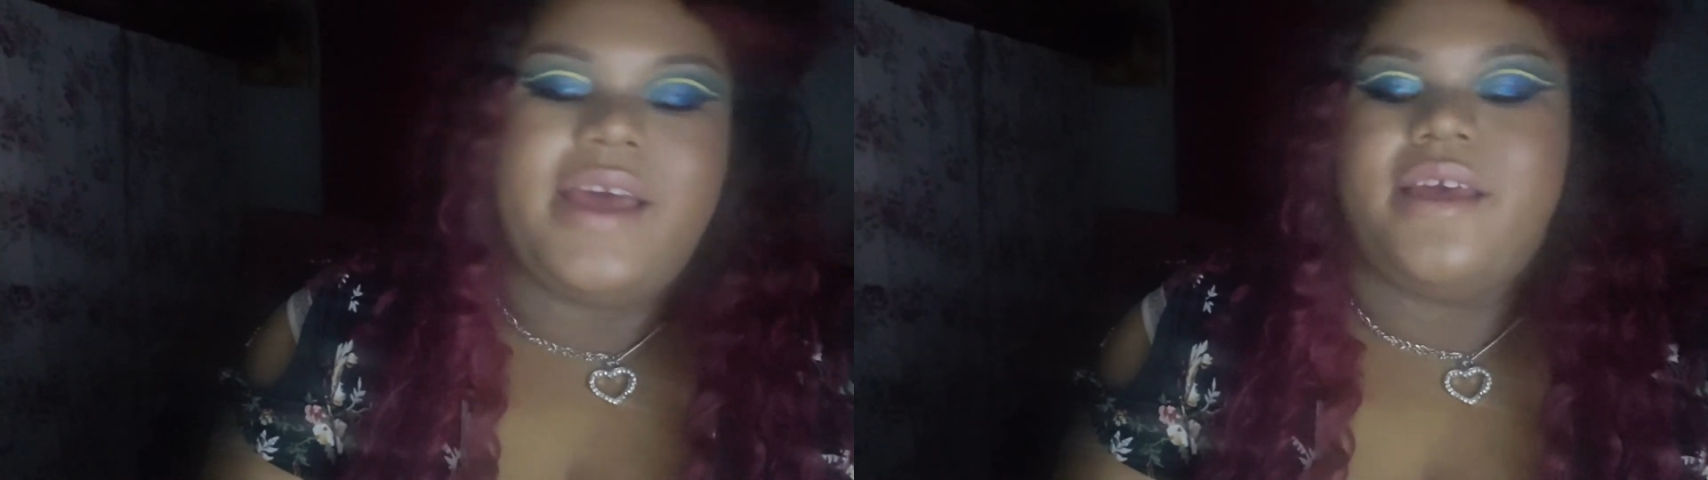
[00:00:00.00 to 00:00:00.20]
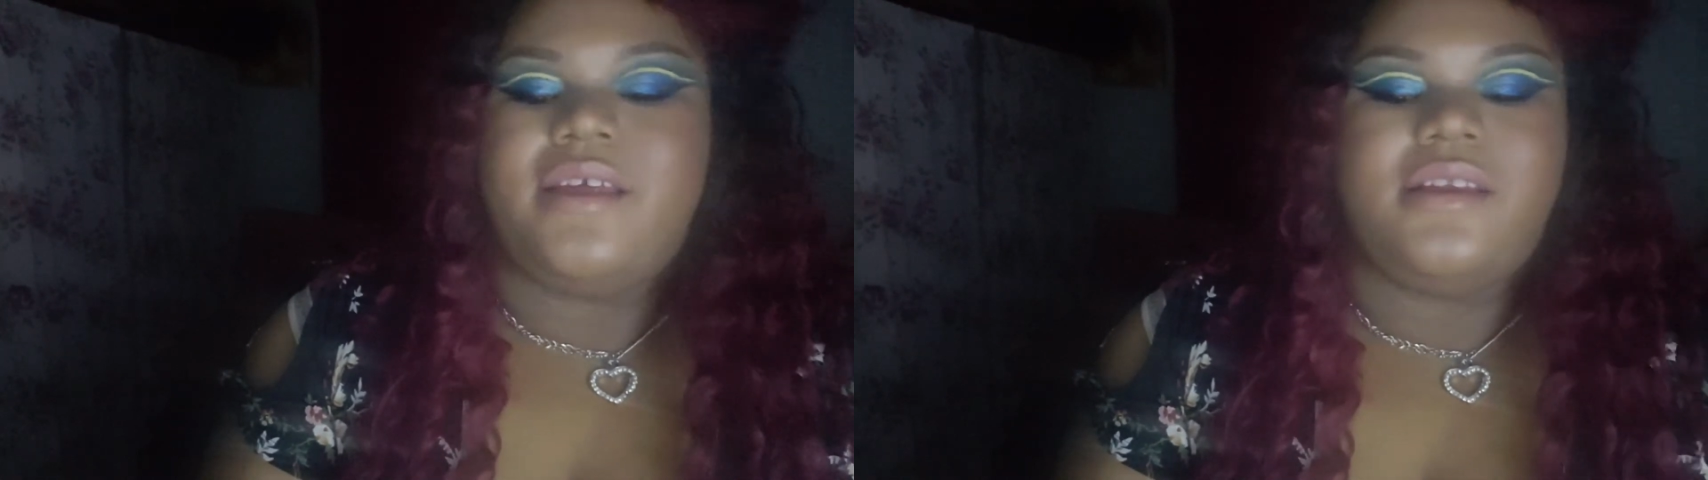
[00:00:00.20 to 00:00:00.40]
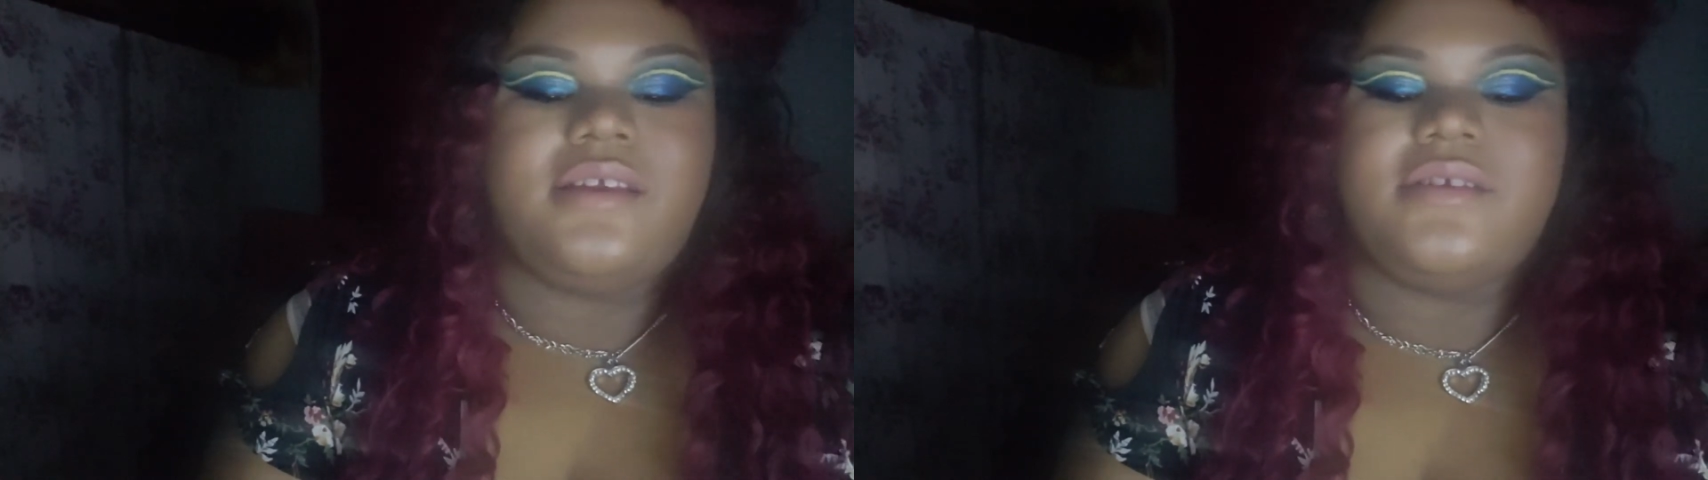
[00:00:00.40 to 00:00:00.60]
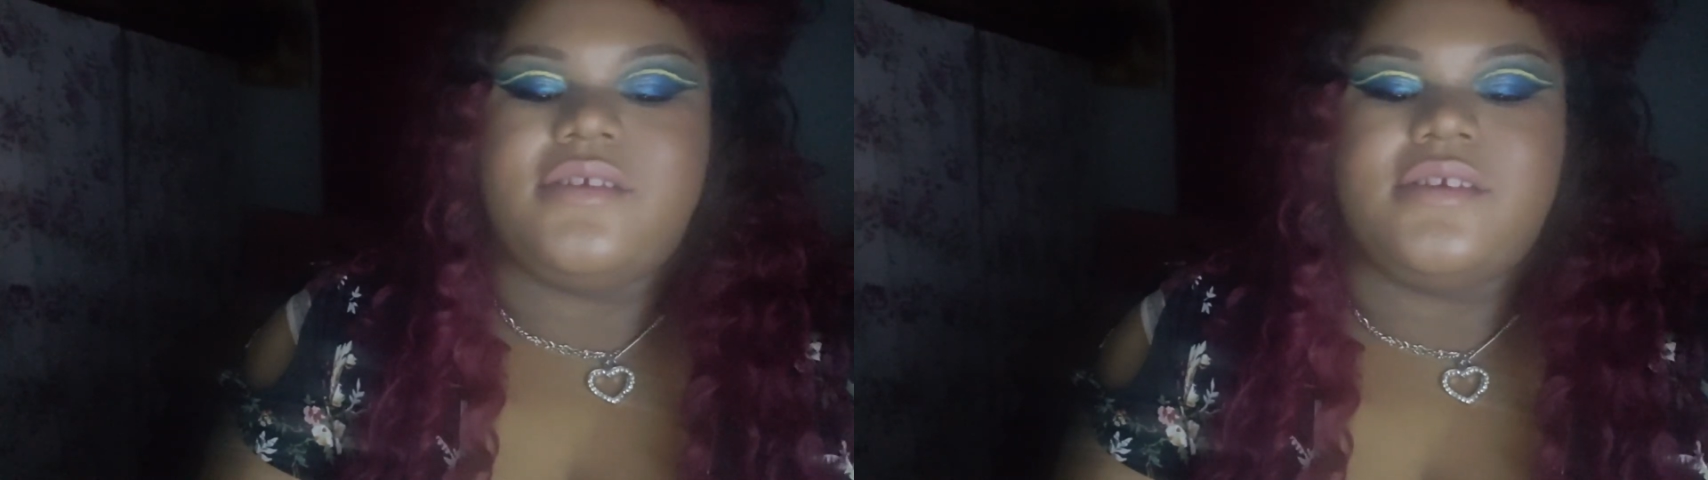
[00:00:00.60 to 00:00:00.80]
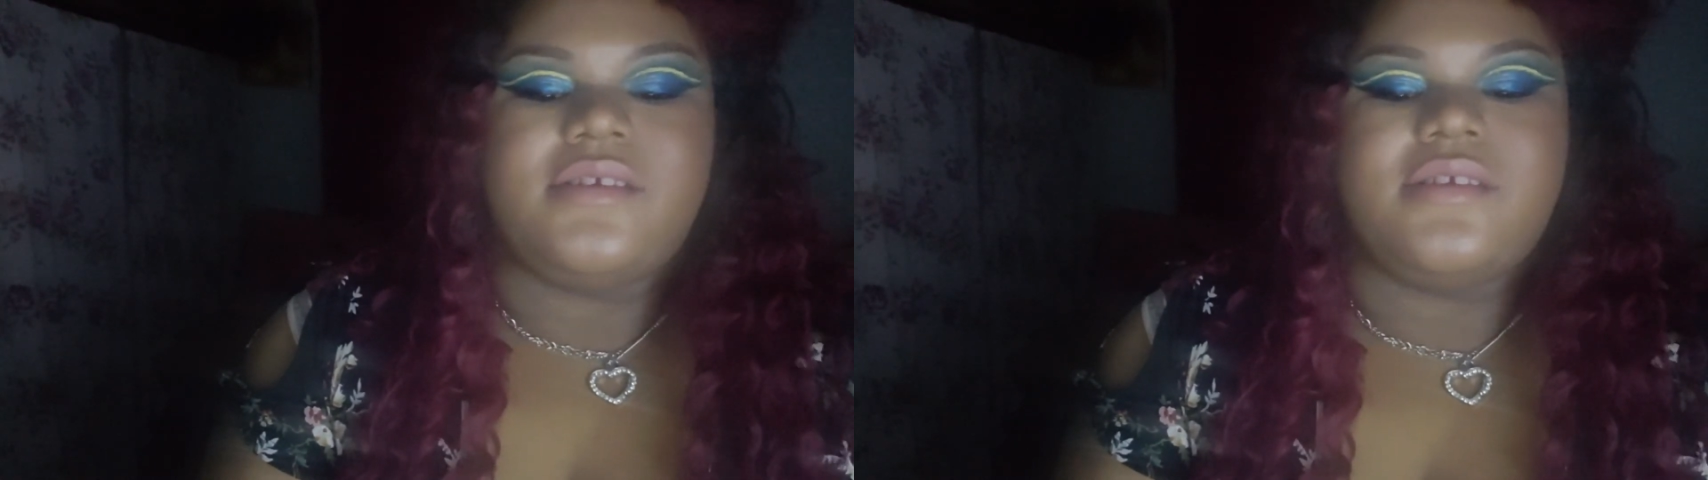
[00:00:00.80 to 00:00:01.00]
and it's
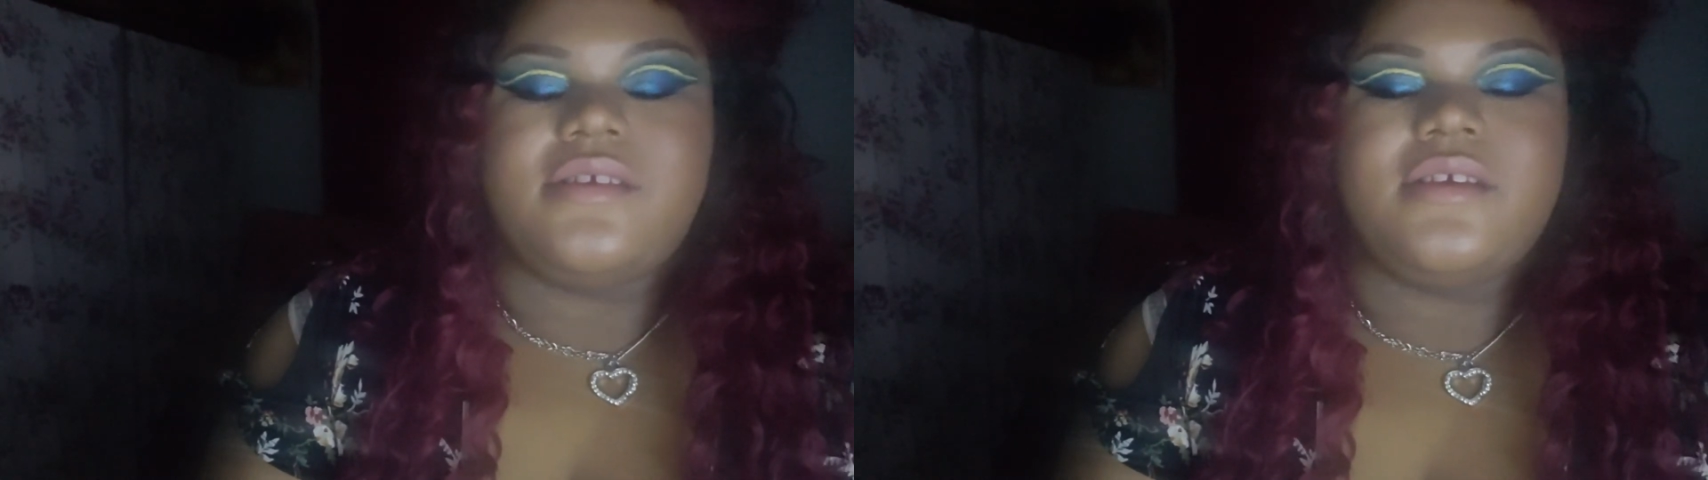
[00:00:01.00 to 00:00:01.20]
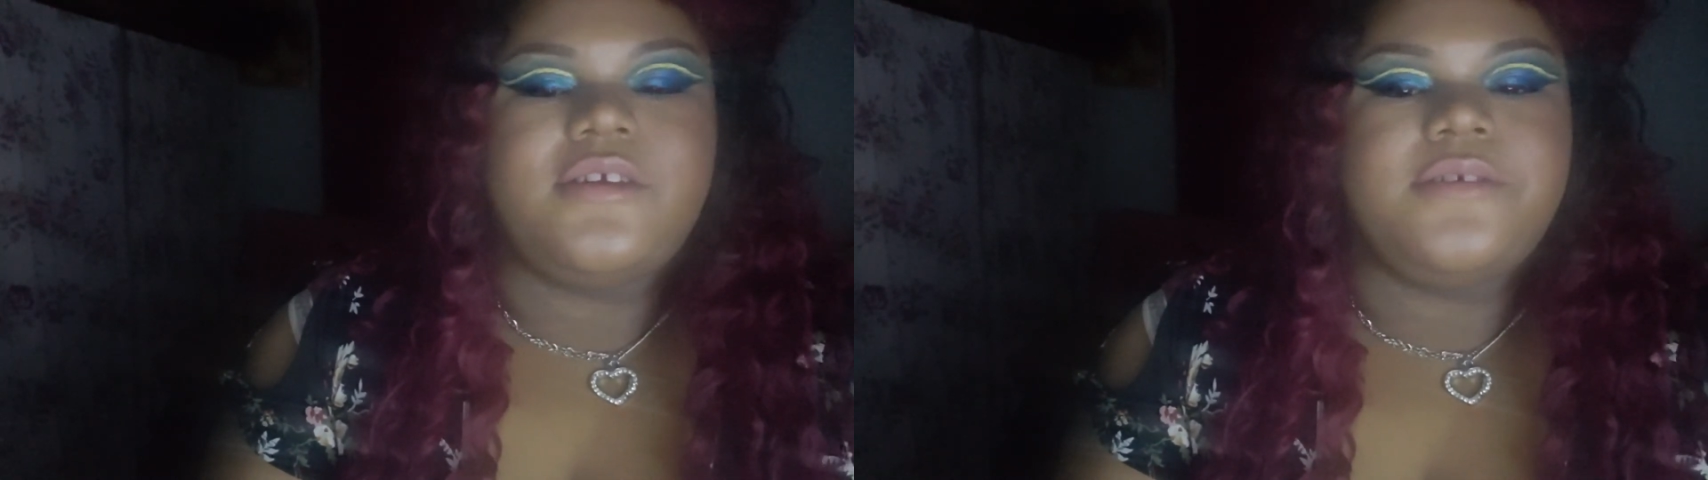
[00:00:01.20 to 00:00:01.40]
just